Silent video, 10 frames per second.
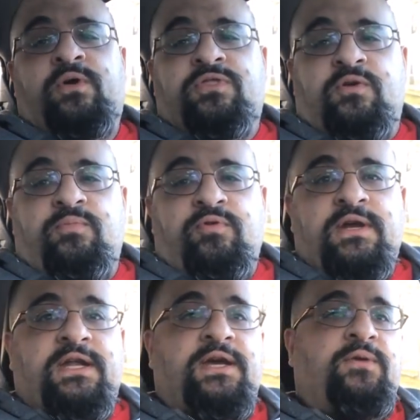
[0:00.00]
what they're
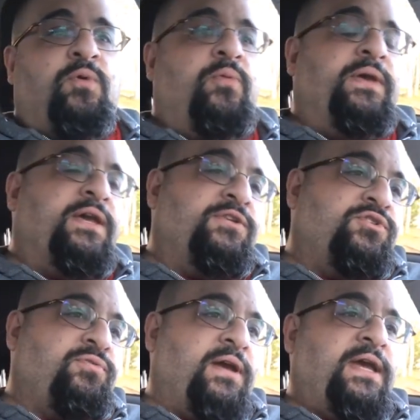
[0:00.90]
breeding, what we can
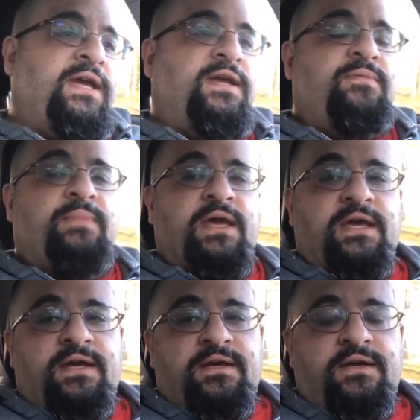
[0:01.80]
trade,
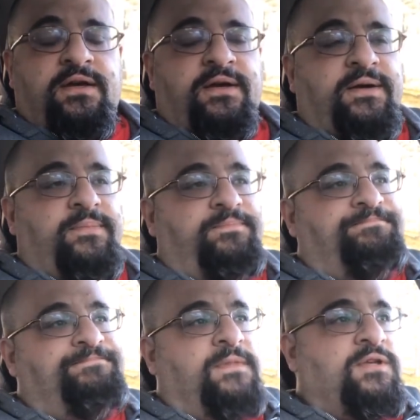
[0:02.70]
making
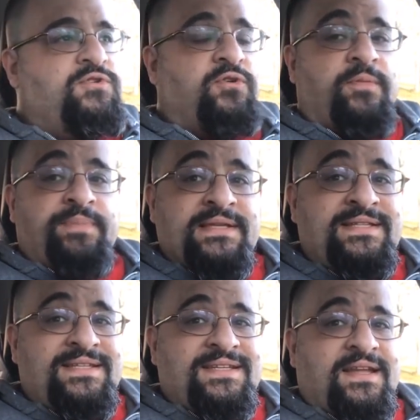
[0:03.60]
sort of
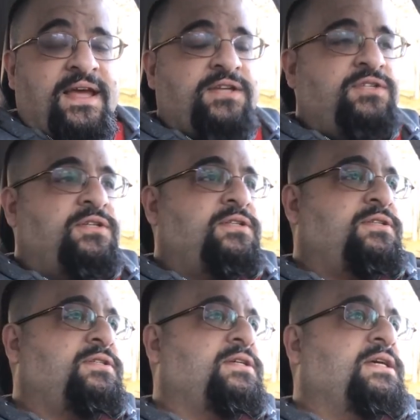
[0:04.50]
business
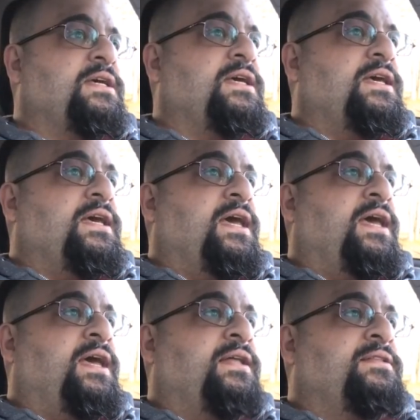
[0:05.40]
connections.
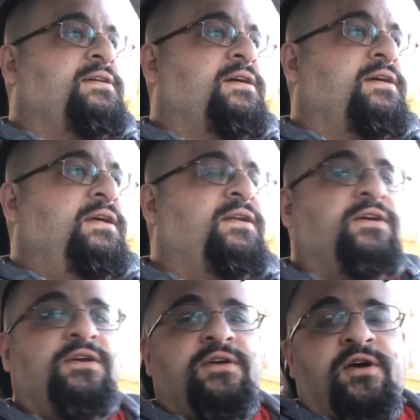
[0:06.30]
And, you know,
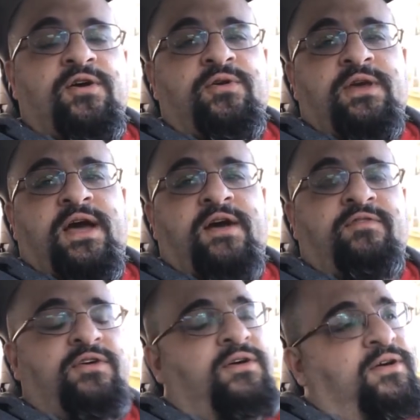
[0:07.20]
you go, you
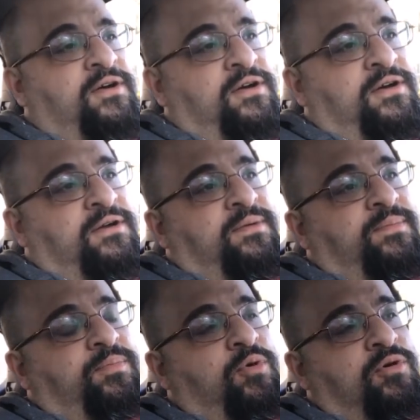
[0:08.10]
have a
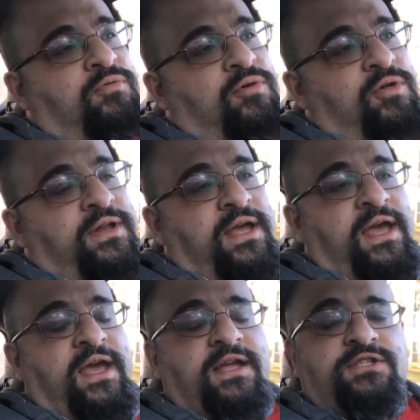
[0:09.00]
pork roll and
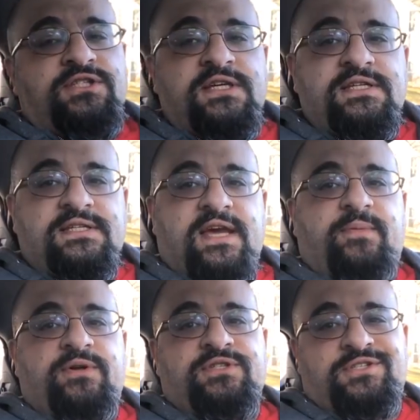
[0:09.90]
egg and cheese
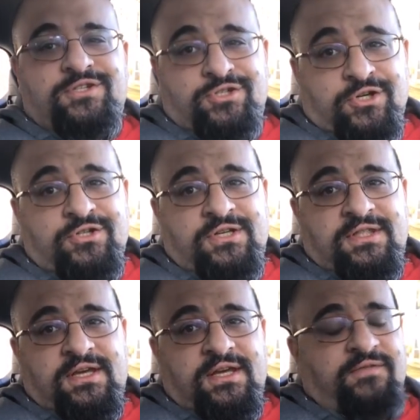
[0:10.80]
sandwich. It's a Jersey
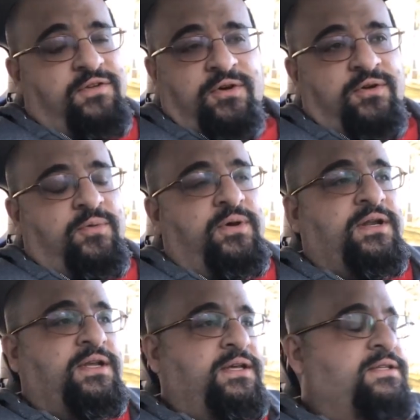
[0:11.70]
thing. If you don't know what
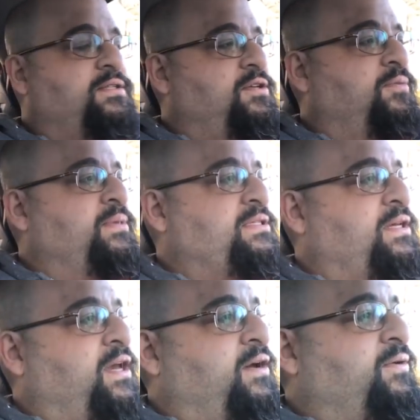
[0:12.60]
it is, you're
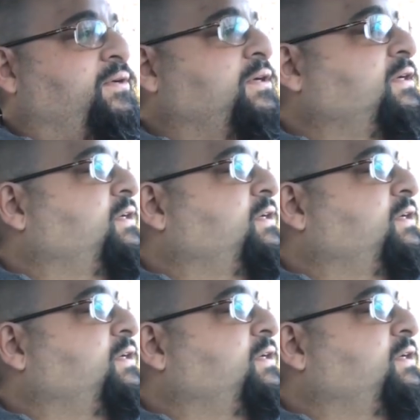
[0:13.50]
missing out.